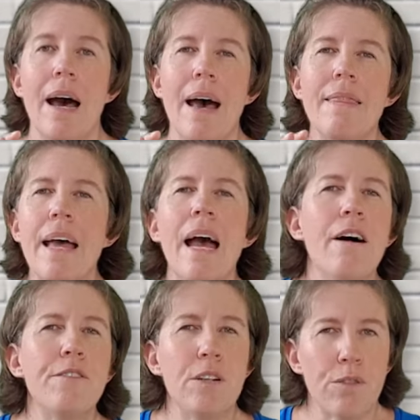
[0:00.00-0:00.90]
And they
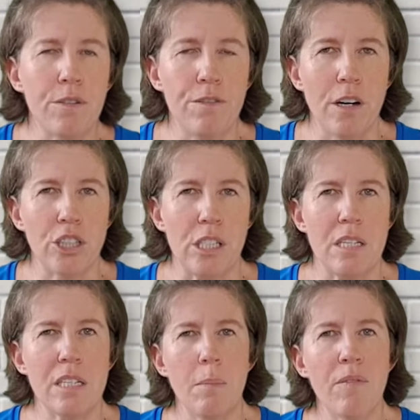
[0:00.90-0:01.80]
have different
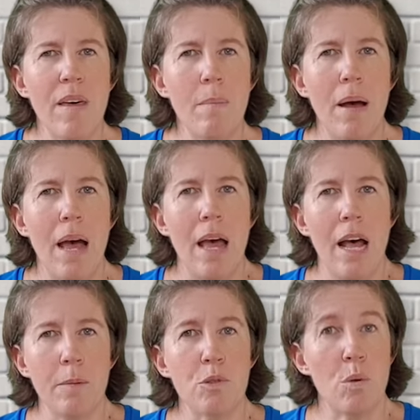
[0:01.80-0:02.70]
functions. Some of them
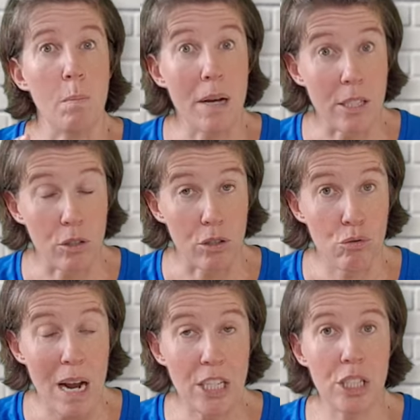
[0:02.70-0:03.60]
helps with muscle
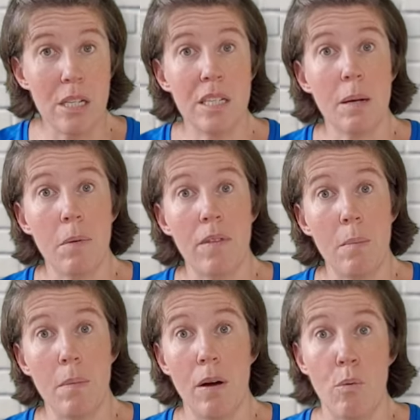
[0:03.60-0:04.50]
contraction. Some of
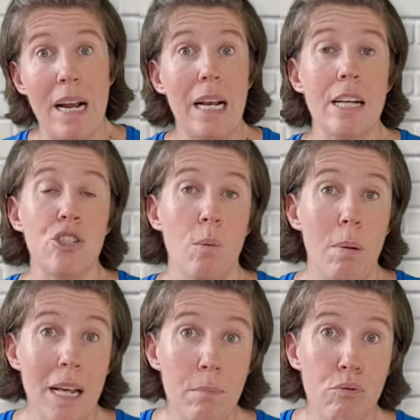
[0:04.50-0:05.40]
them regulates your
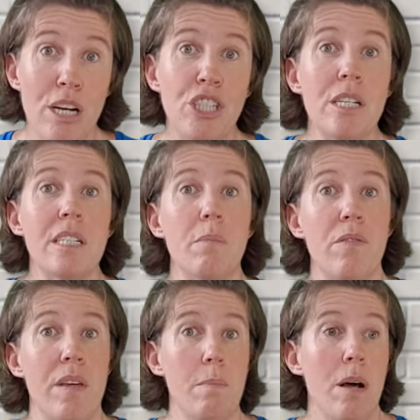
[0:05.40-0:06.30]
blood pressure. Some
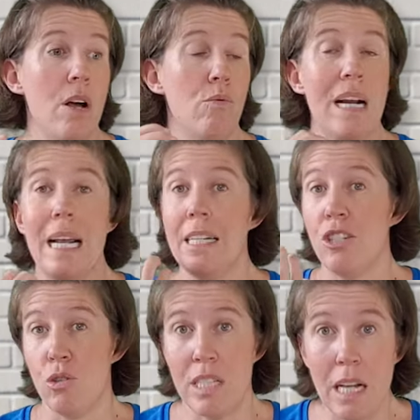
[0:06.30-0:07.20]
of them regulates
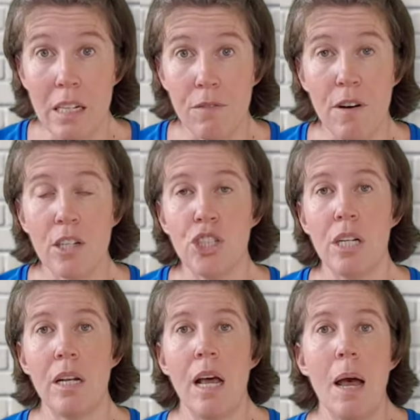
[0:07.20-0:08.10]
your cell
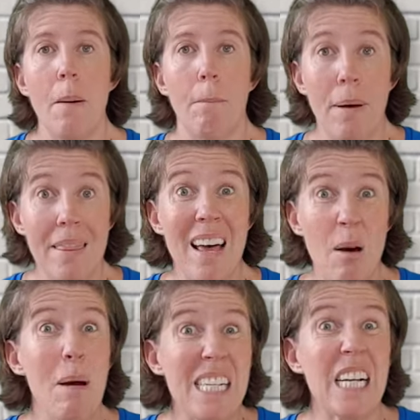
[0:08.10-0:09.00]
function. But they
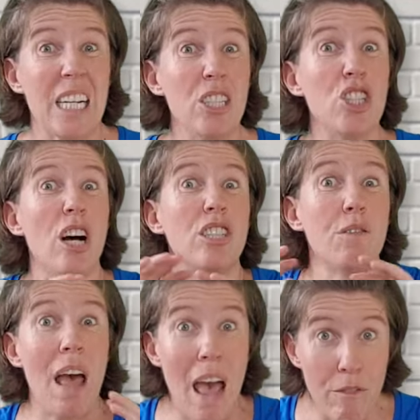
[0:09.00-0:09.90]
are basically in charge
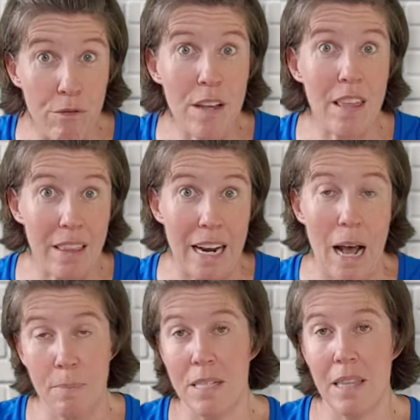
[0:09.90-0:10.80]
of everything that
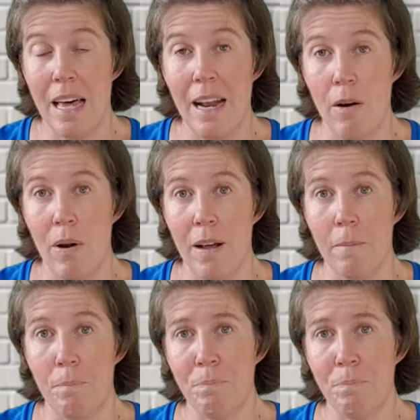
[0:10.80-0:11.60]
happens in that area.